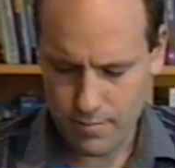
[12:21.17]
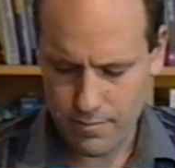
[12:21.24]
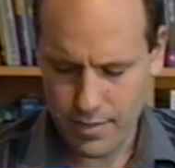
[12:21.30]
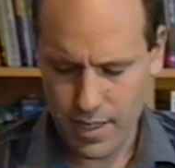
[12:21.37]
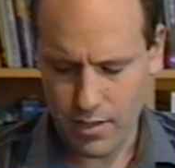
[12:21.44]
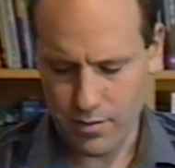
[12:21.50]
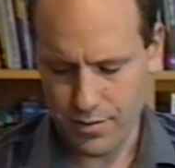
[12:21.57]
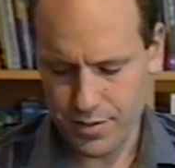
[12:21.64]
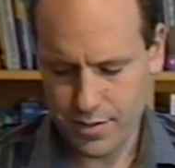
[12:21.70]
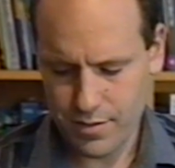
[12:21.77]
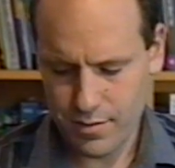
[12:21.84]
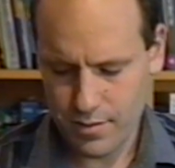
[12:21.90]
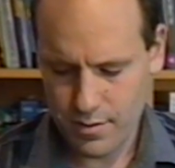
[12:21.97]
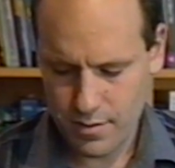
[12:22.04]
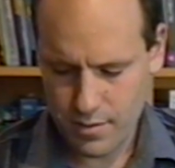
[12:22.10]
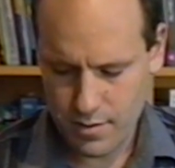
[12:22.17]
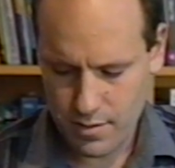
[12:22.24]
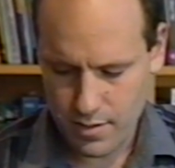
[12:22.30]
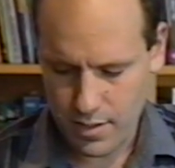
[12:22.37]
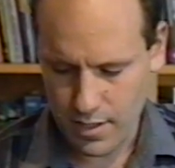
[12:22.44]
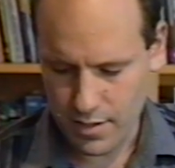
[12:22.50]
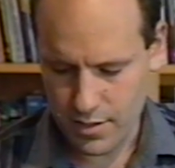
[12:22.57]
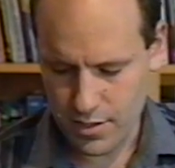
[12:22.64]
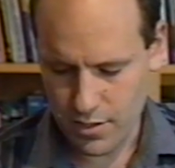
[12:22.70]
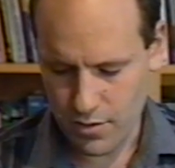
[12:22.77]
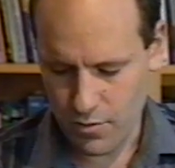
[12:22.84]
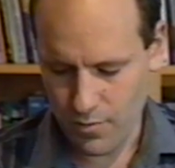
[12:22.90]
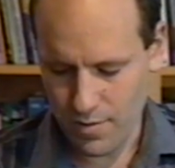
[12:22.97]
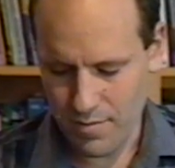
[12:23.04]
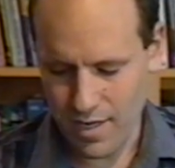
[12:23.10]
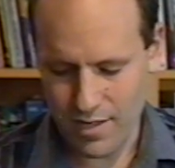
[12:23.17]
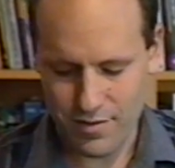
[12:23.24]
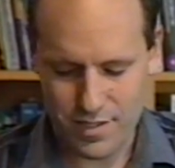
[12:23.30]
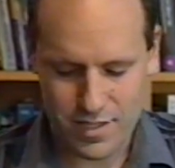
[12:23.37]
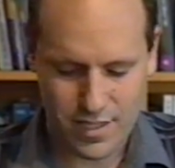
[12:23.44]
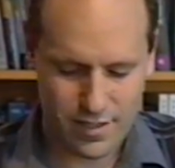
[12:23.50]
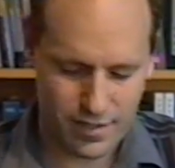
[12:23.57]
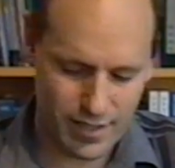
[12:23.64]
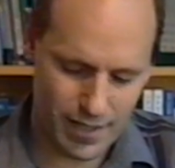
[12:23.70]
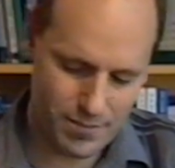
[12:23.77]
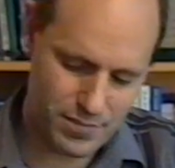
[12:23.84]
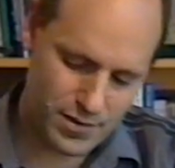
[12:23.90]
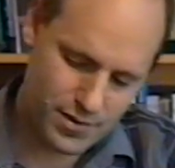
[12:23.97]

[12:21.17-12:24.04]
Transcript: belt? And so we made this clip,